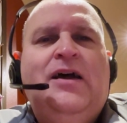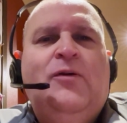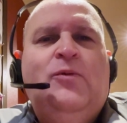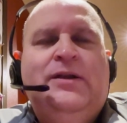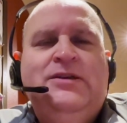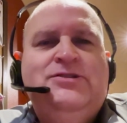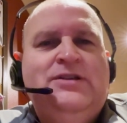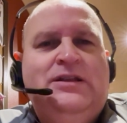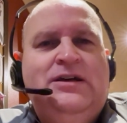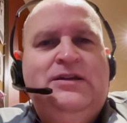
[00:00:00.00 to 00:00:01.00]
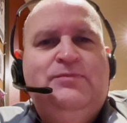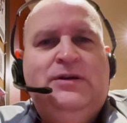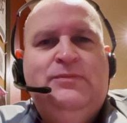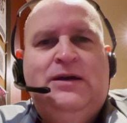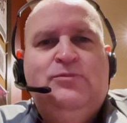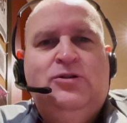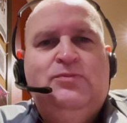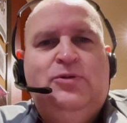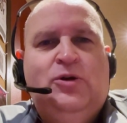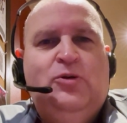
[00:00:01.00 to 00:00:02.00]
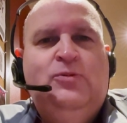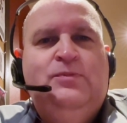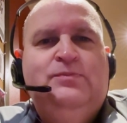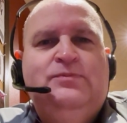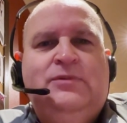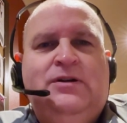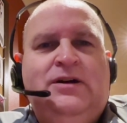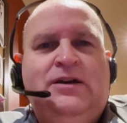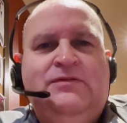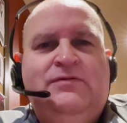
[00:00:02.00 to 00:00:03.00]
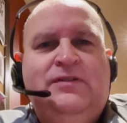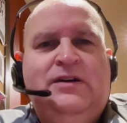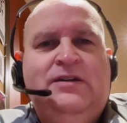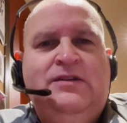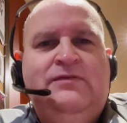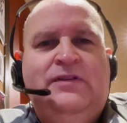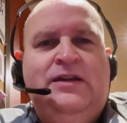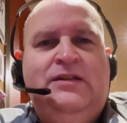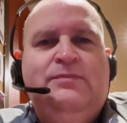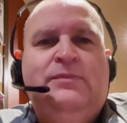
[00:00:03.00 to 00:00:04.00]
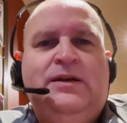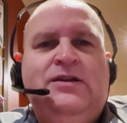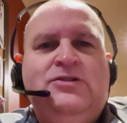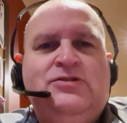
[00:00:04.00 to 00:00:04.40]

when I still had my MacBook Pro, i5, 8 megs